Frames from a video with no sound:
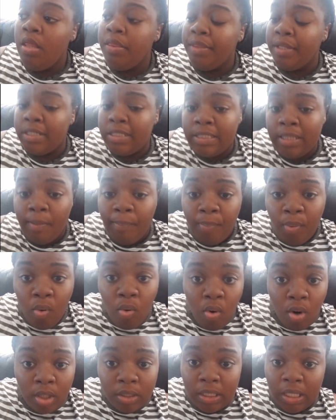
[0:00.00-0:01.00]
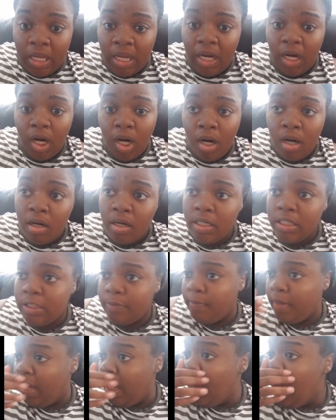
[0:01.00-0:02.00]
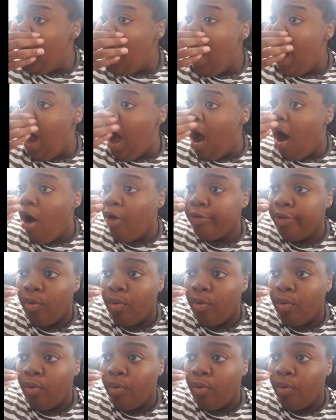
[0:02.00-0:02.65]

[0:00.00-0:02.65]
the support, the encouragement, all the